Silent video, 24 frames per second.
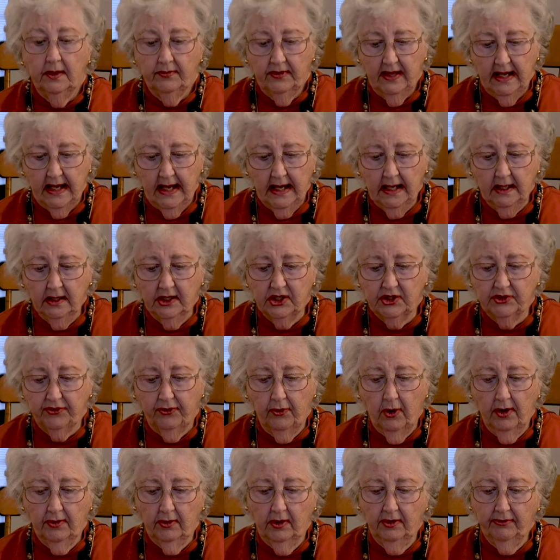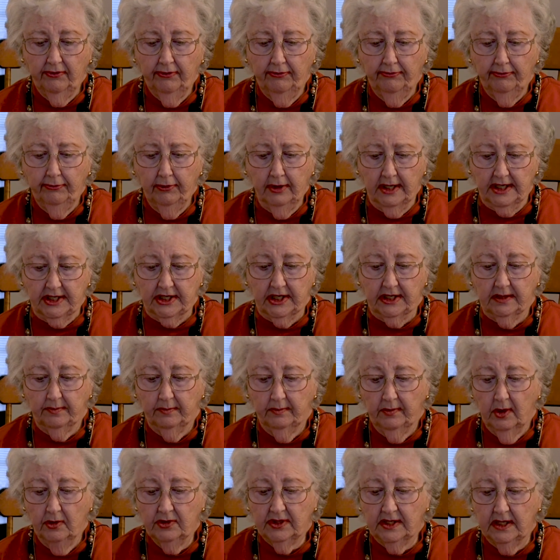The English fought on foot,
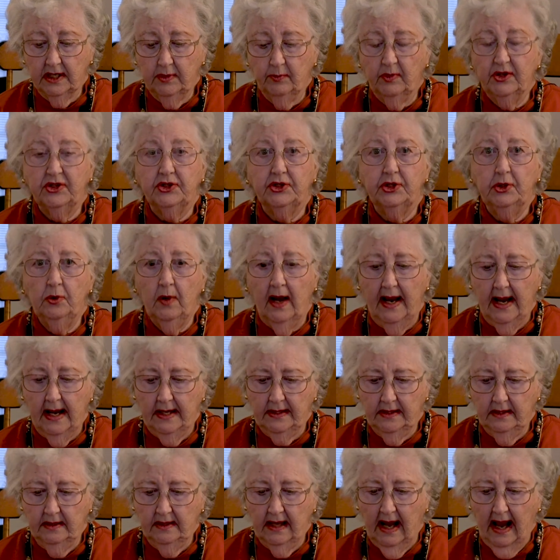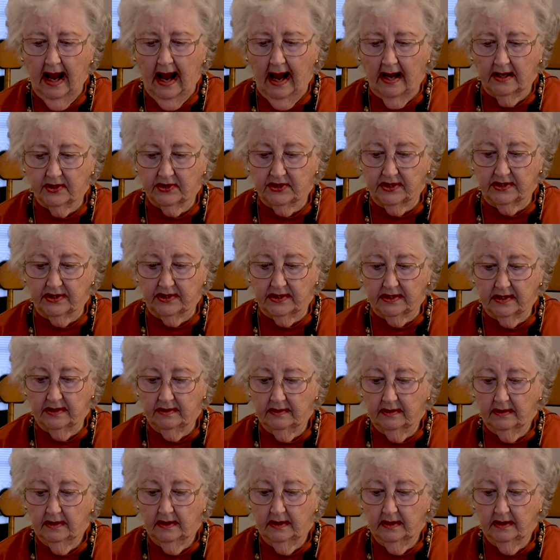mostly with 2-handed axes,